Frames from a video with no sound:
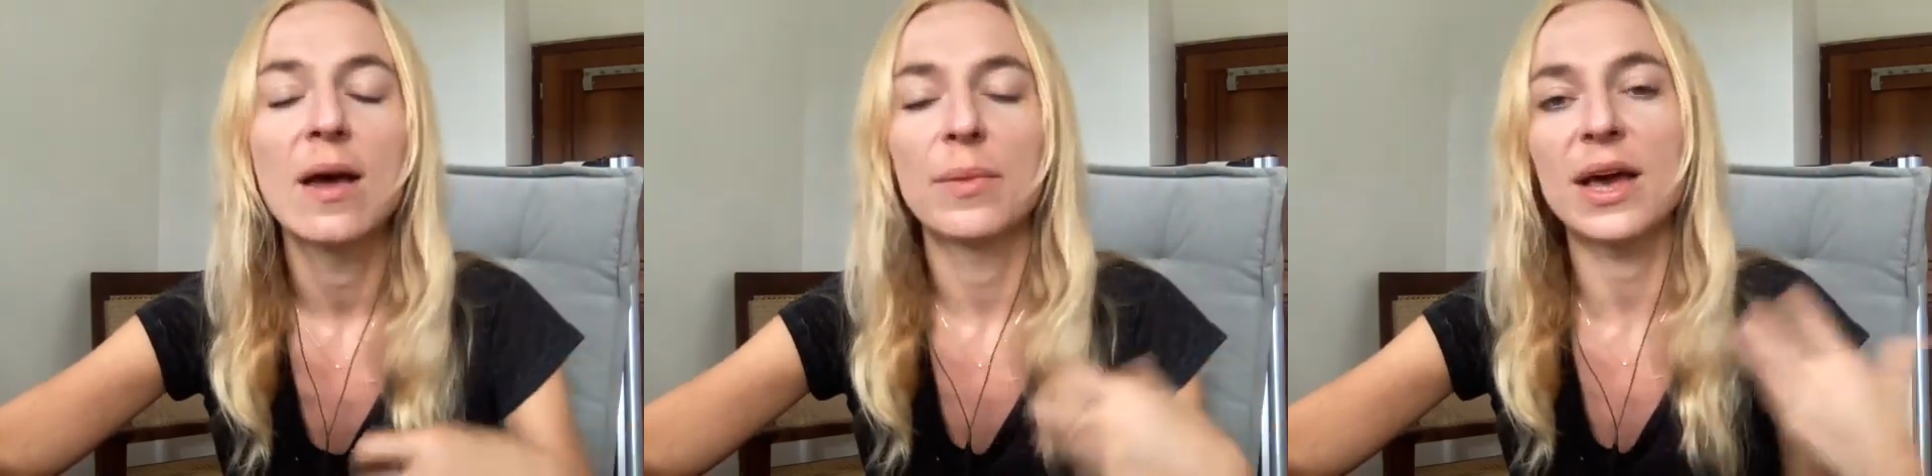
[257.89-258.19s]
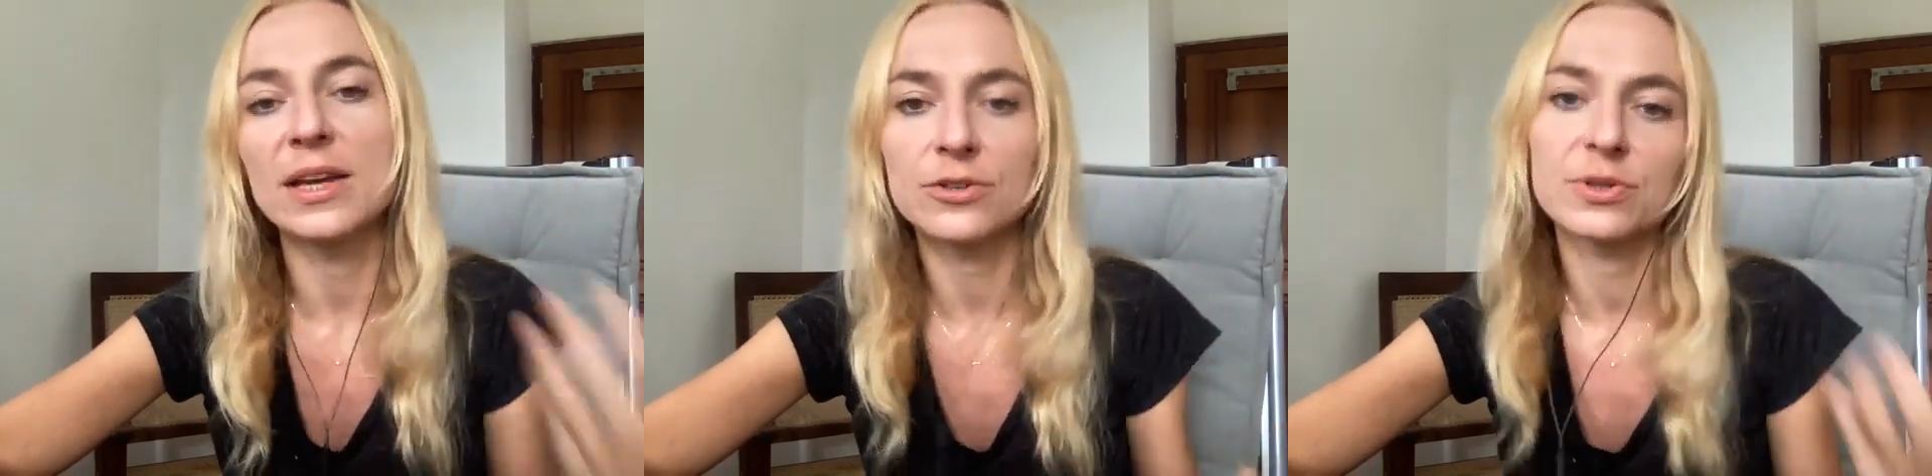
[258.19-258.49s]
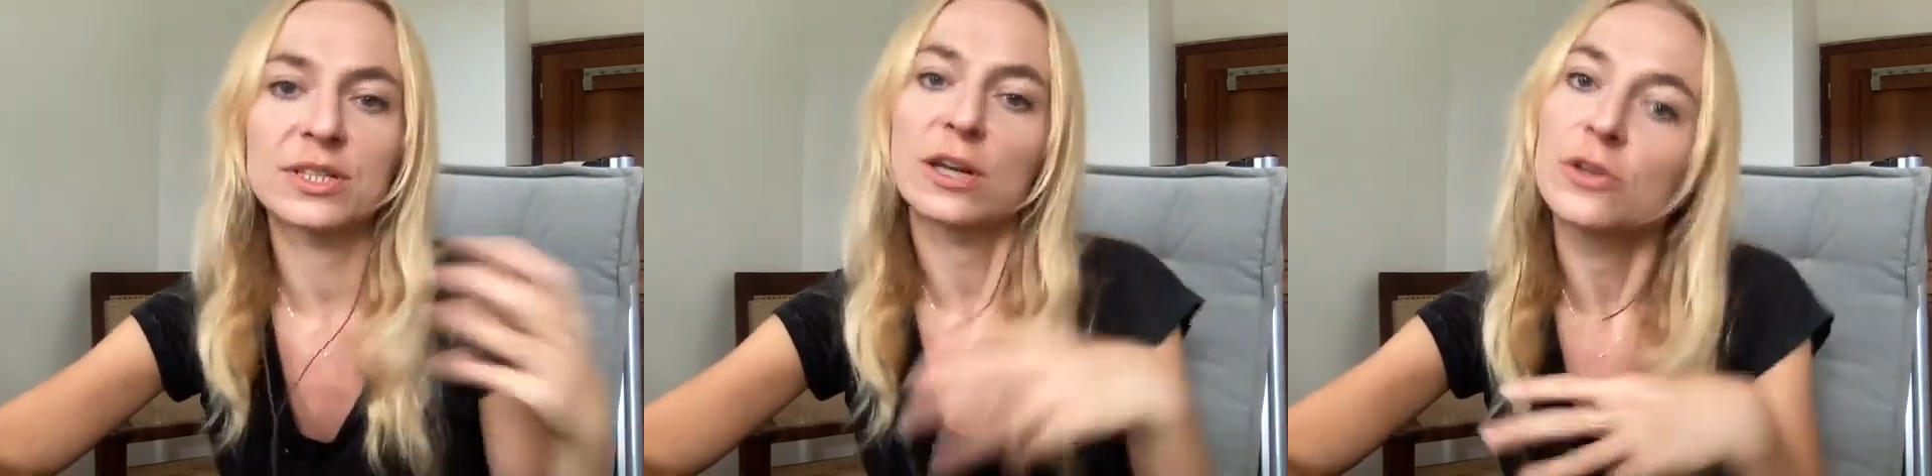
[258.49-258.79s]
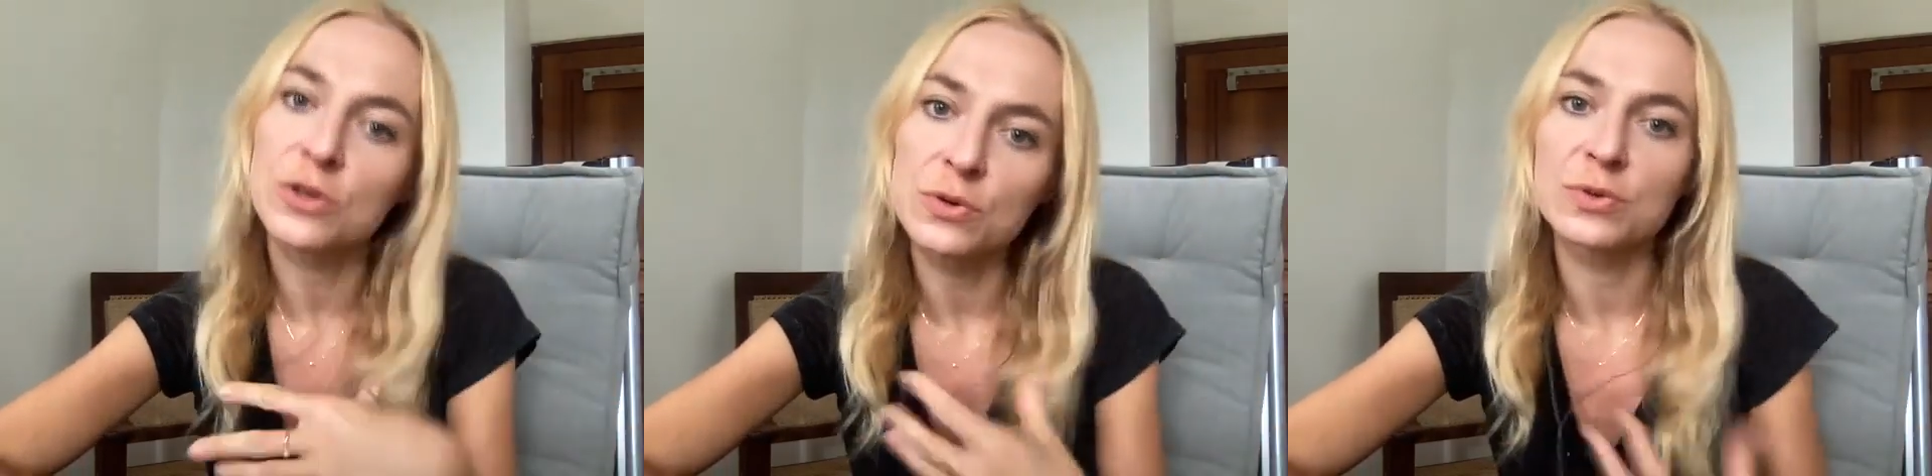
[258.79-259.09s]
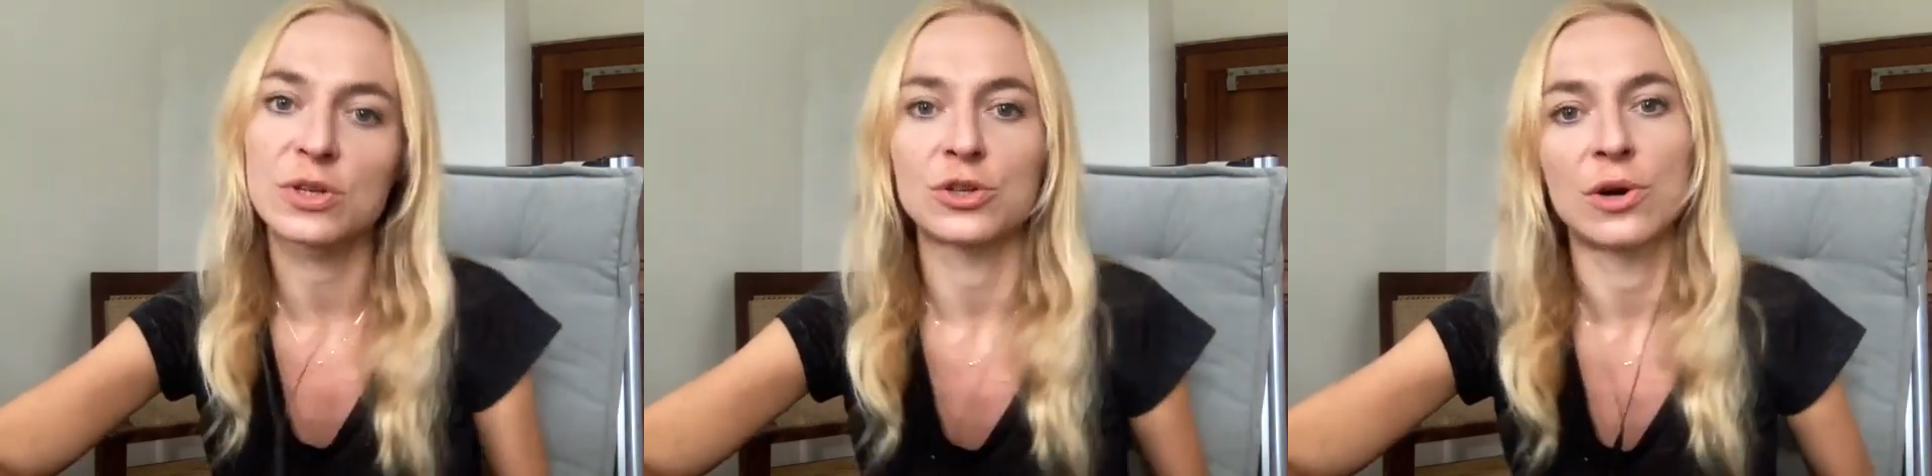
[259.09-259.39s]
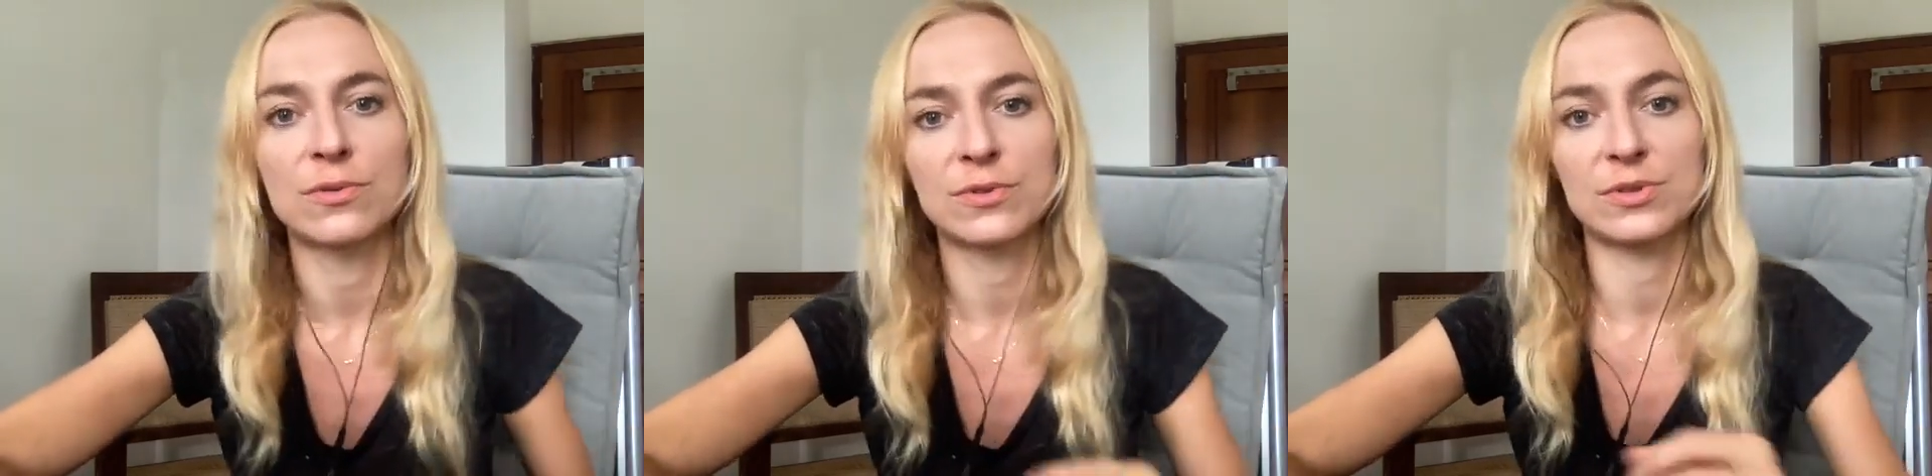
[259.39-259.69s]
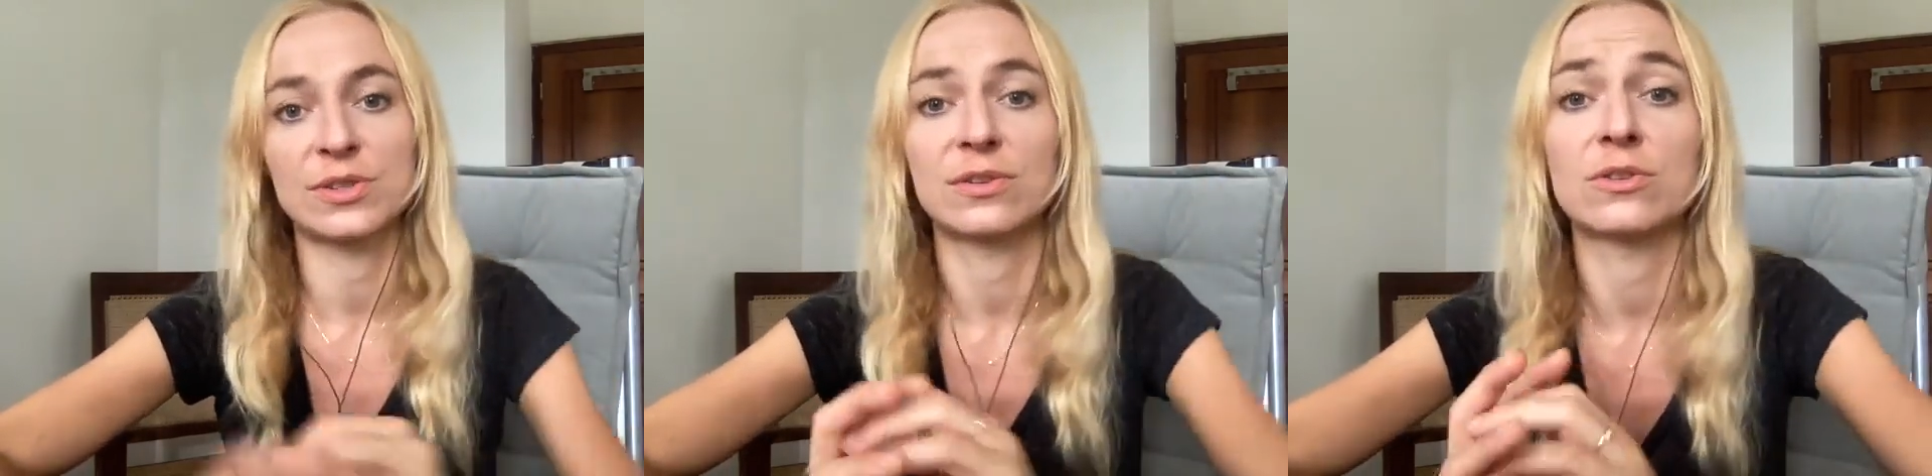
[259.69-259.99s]
But interest and usage are, of
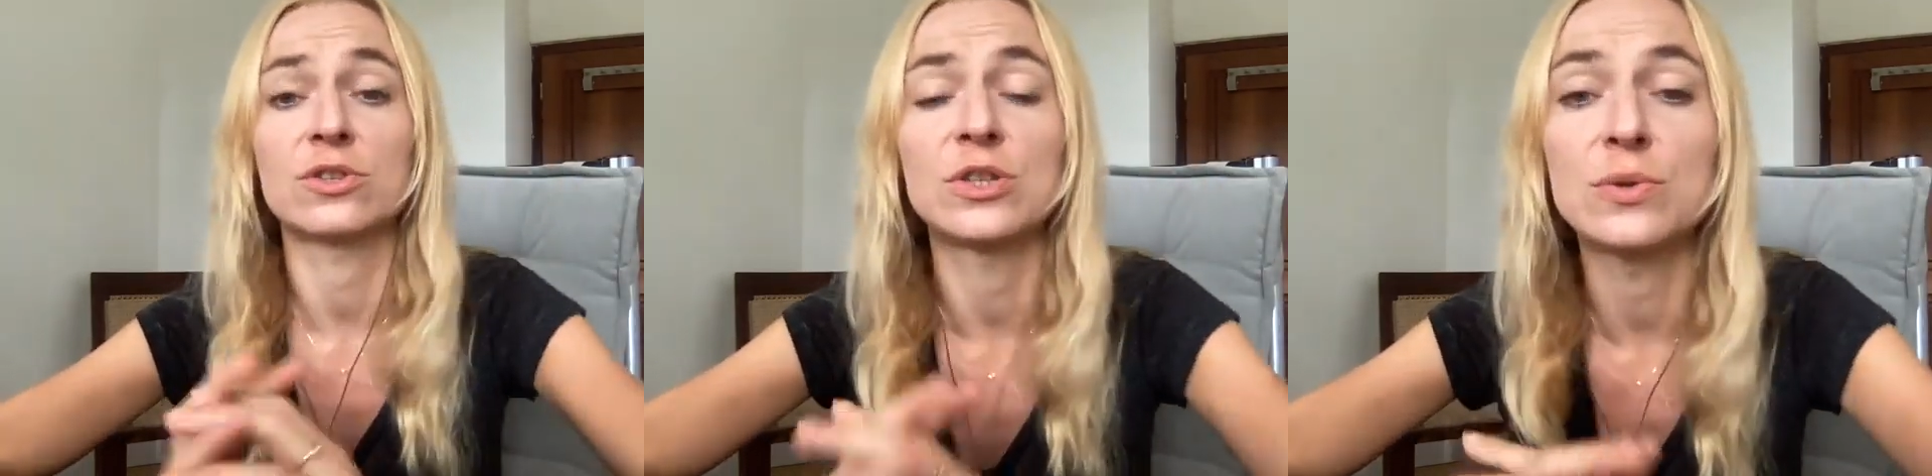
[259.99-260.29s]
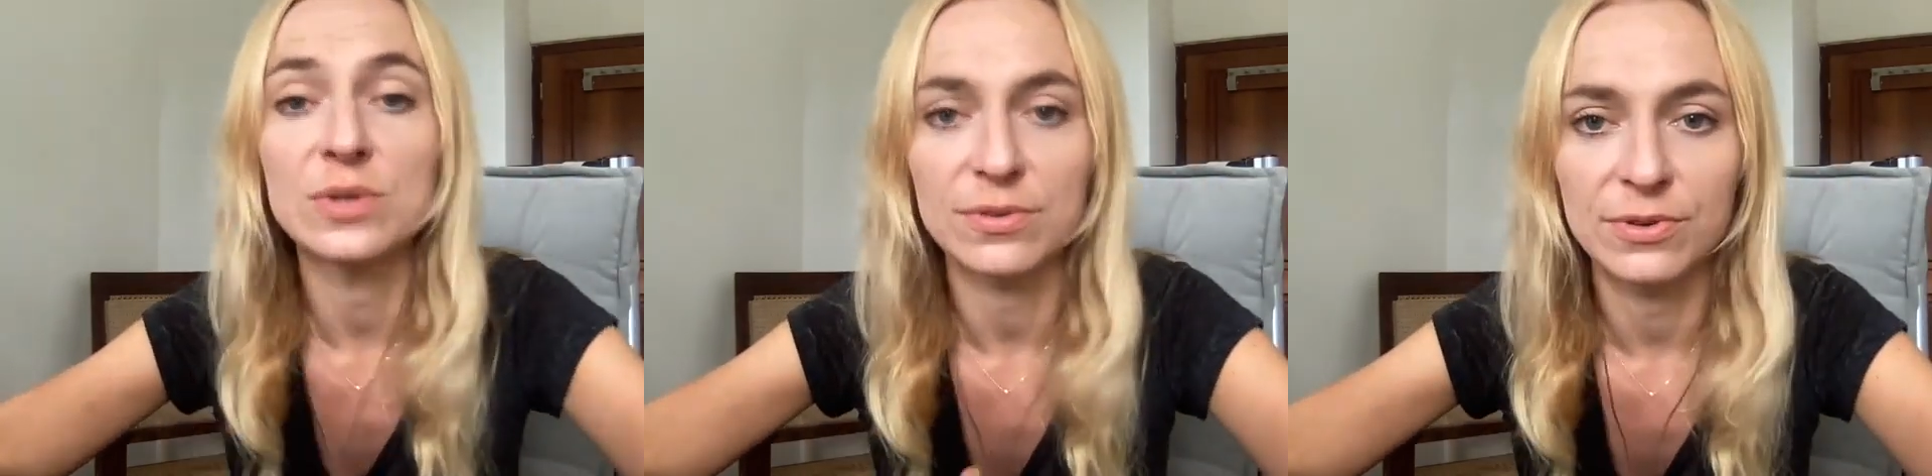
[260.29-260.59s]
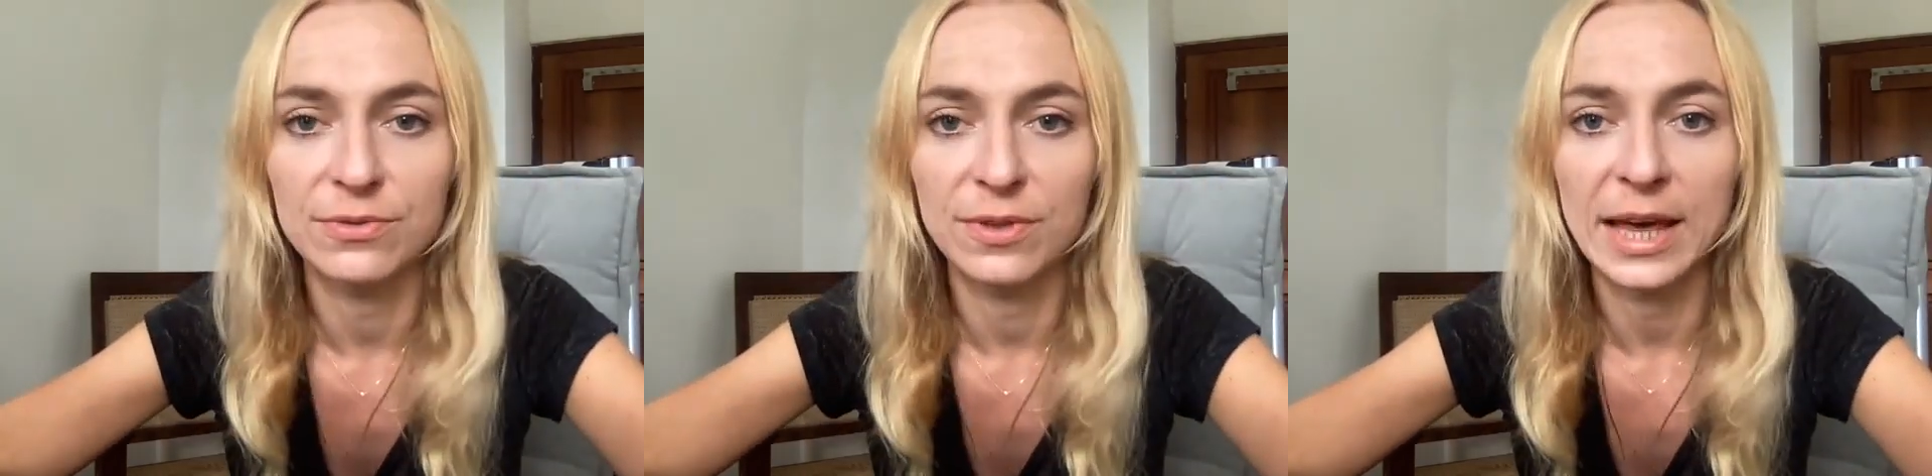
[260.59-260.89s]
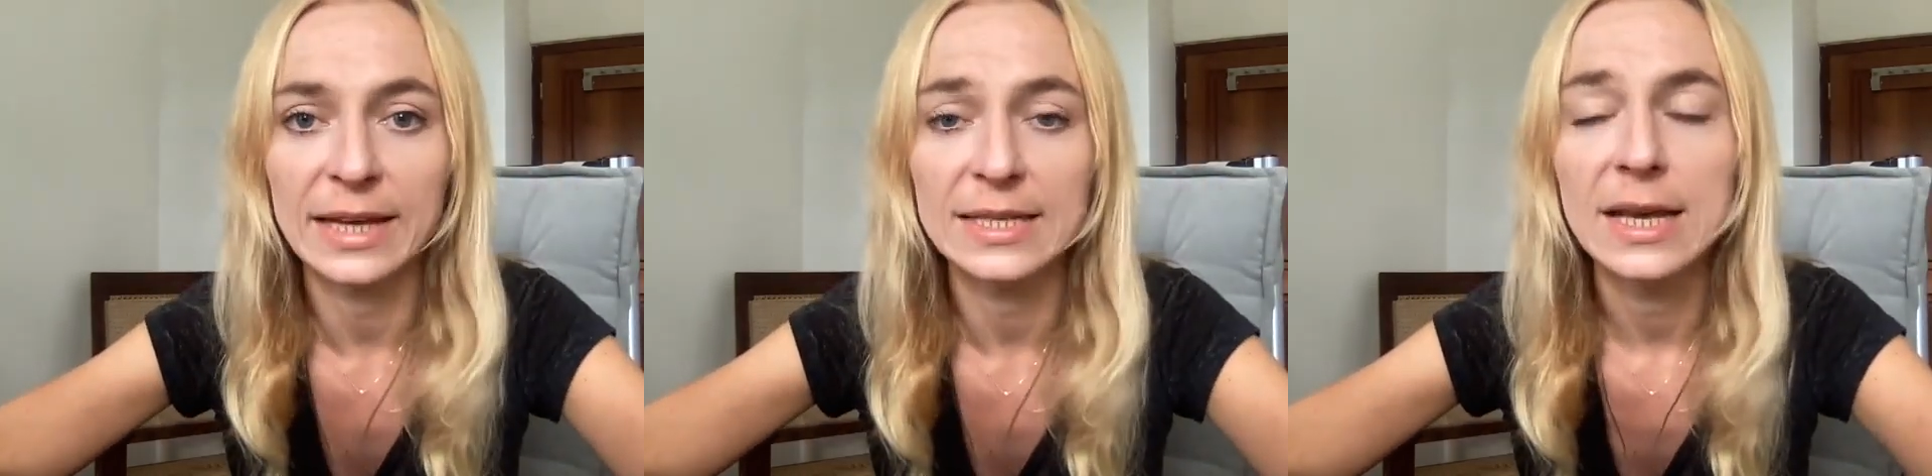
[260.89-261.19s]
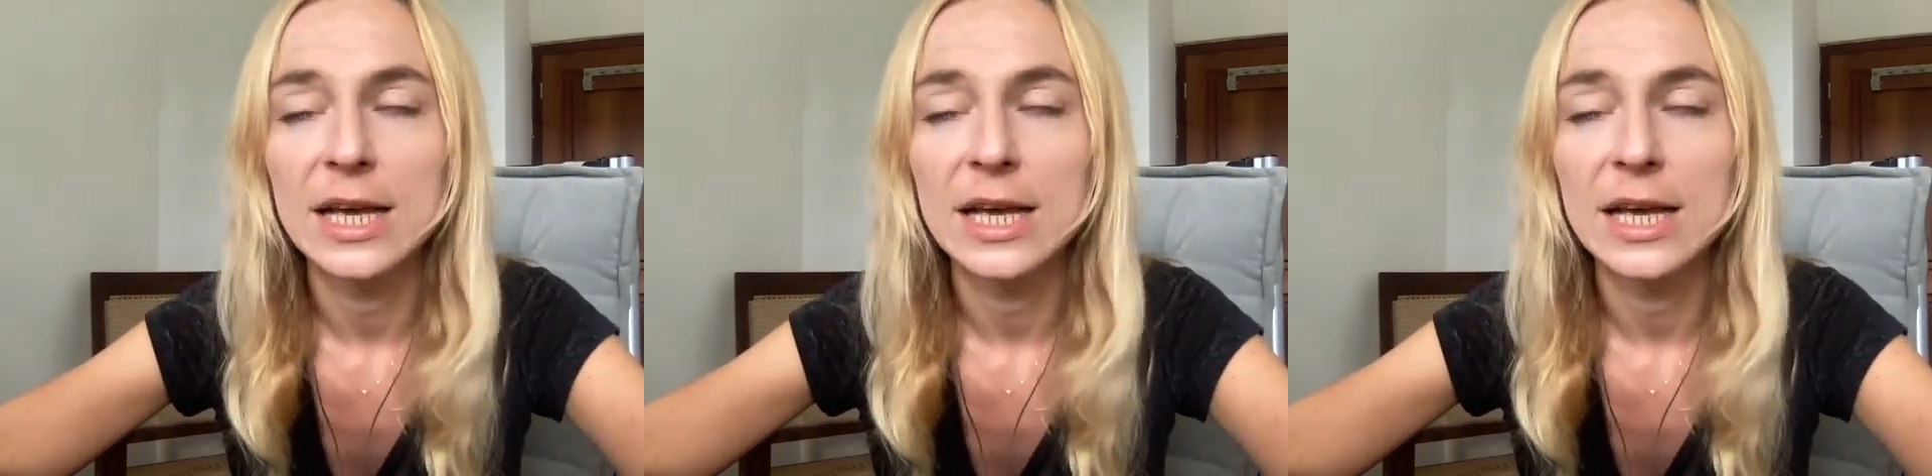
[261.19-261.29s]
course, two different things.